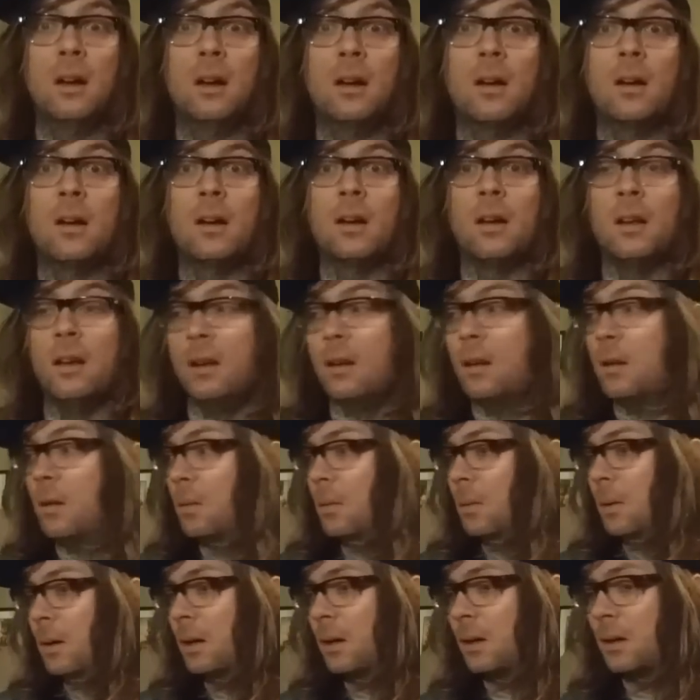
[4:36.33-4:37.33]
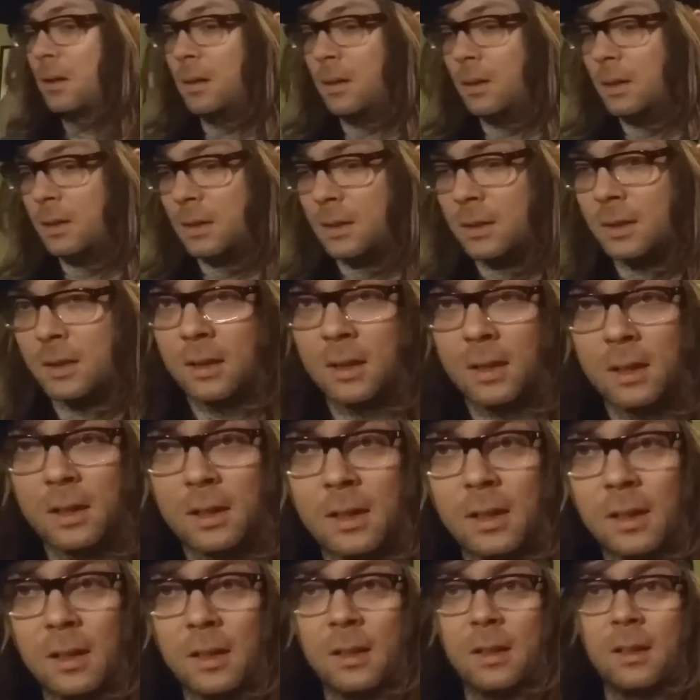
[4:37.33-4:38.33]
All right, well,
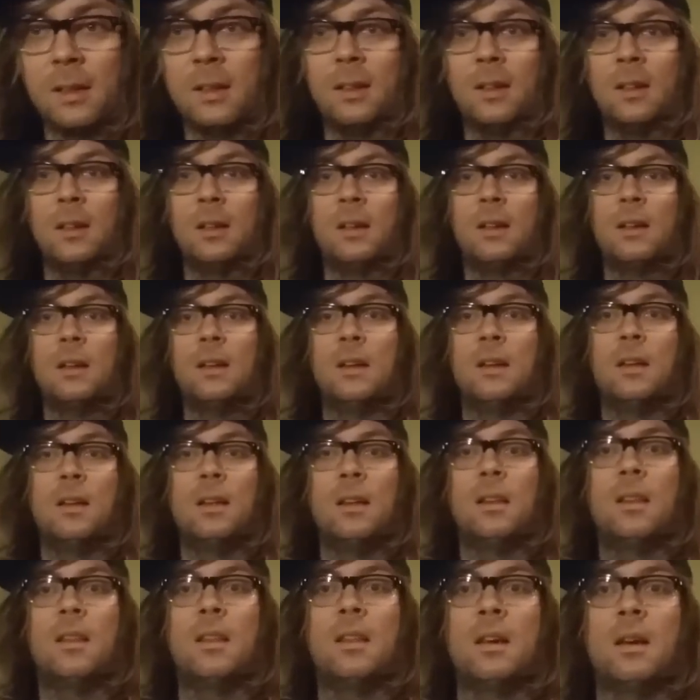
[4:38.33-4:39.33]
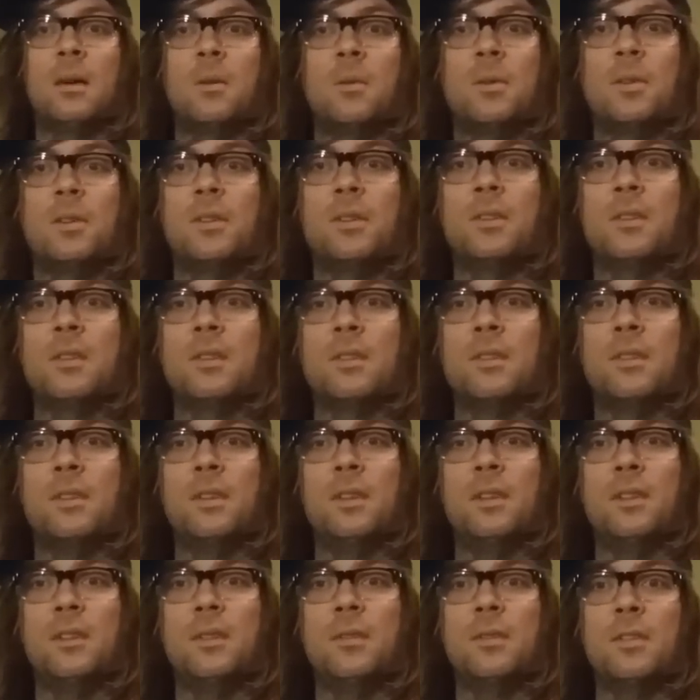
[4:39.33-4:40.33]
that was the
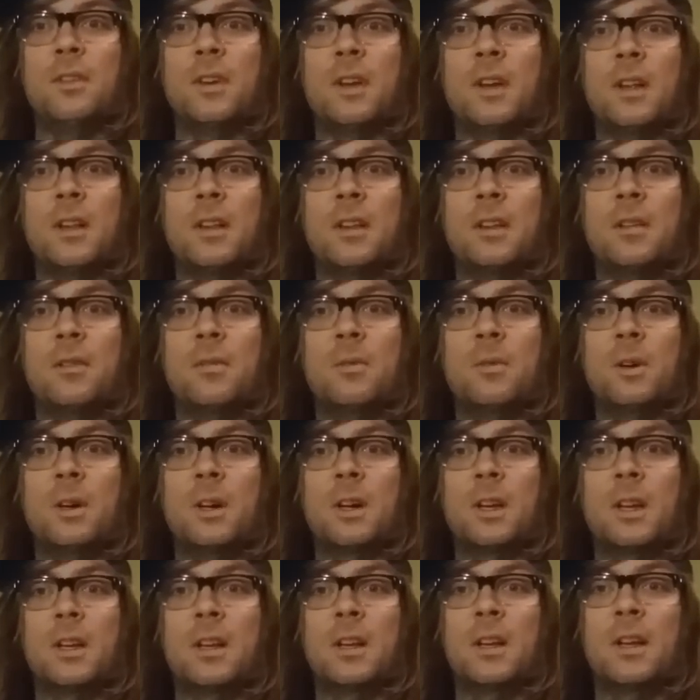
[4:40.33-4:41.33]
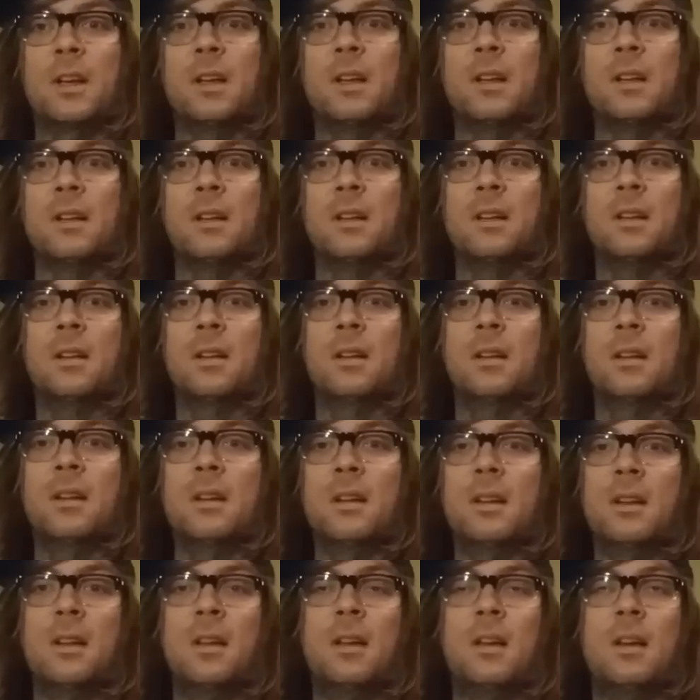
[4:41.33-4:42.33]
season finale of Walking Dead.
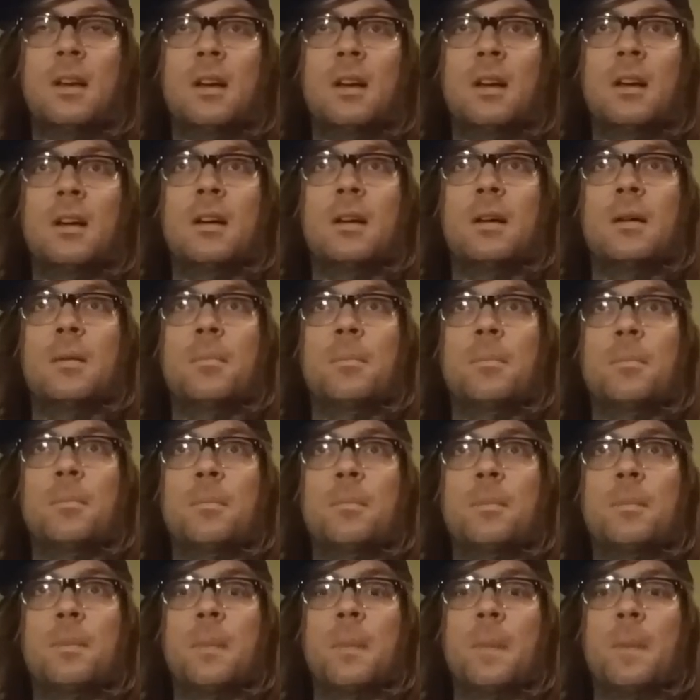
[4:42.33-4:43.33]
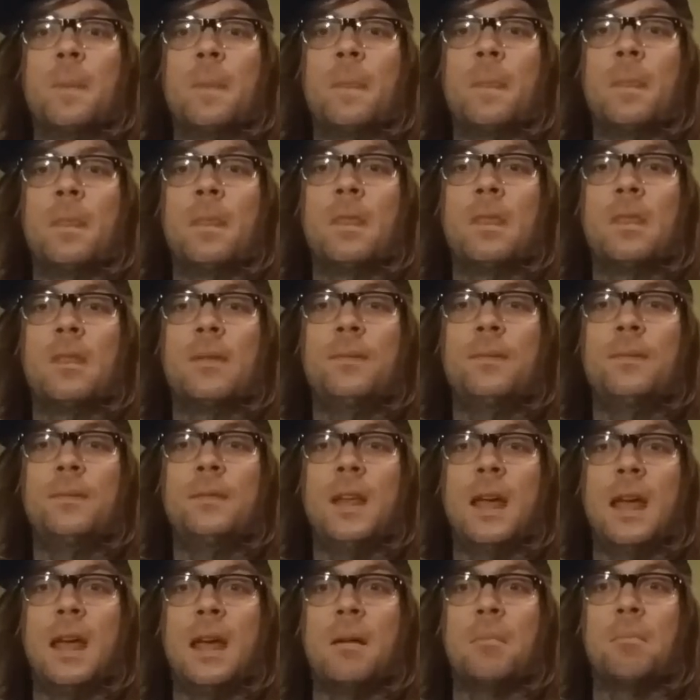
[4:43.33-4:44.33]

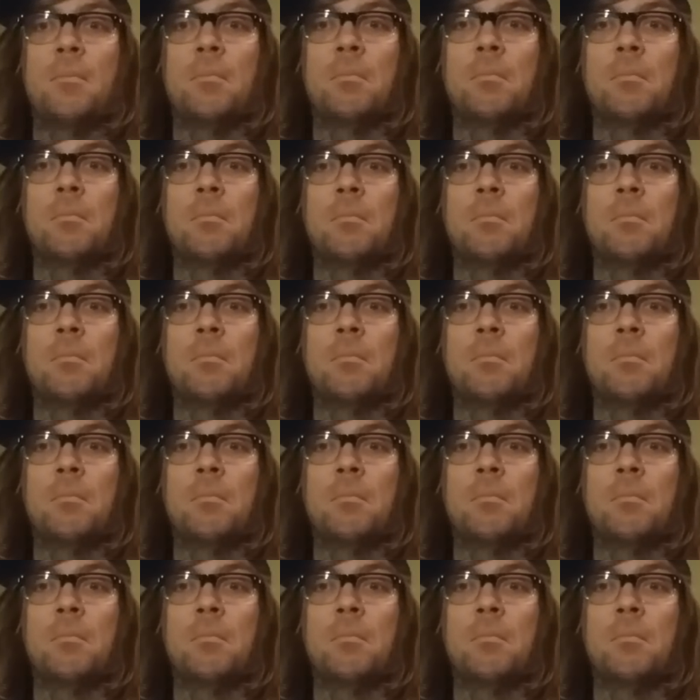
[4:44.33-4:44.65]
Damn.